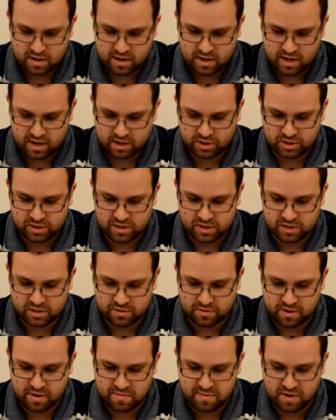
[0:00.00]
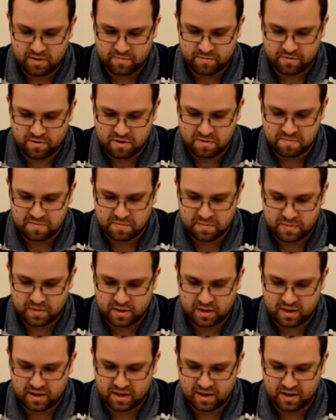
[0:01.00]
Actually, do I mean from?
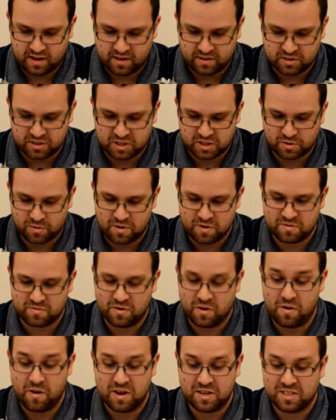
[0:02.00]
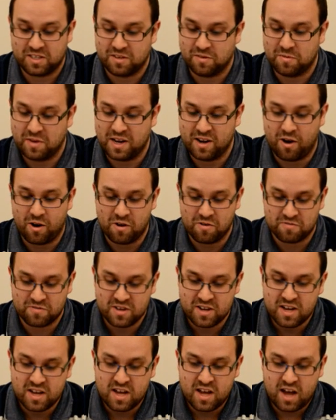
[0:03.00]
I'll just switch from, I still mean of.
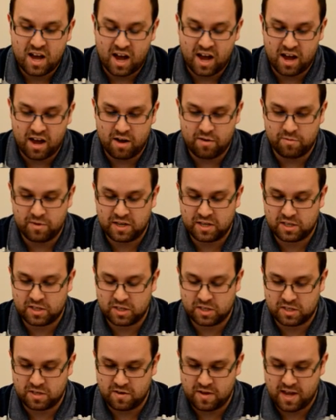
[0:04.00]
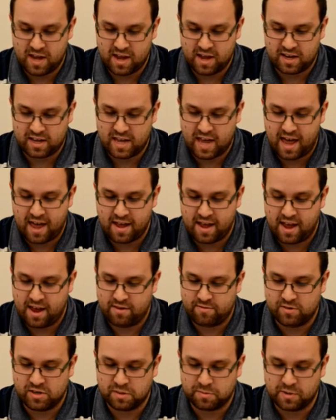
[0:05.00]
Uh, and we could just do here, get
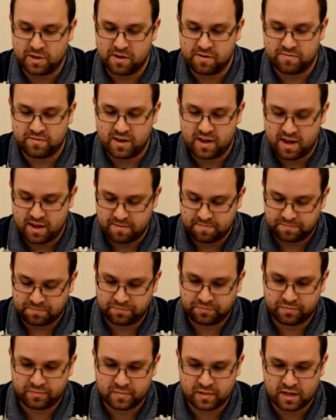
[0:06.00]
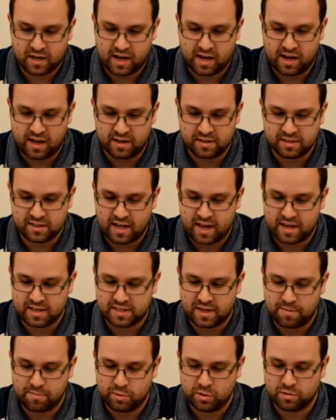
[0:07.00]
Henry's birthday and get
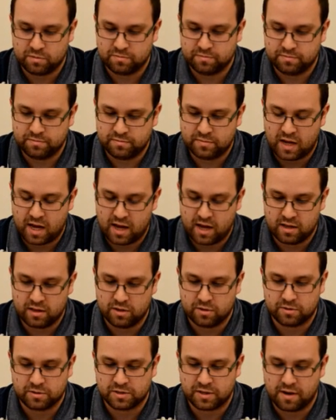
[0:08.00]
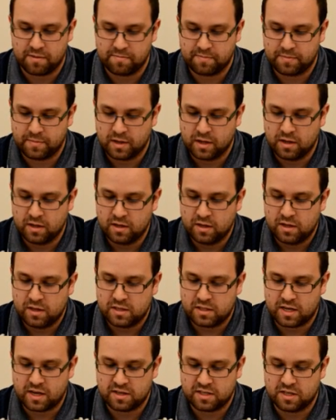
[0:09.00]
sample uh, local time.
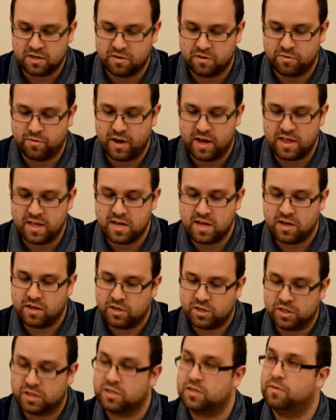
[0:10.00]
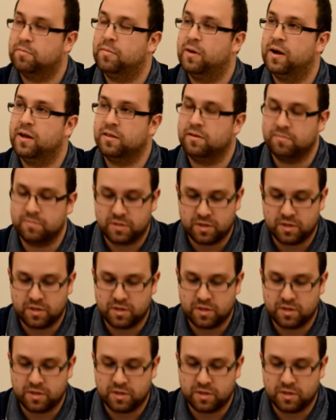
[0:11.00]
So that's another way that you could just combine them.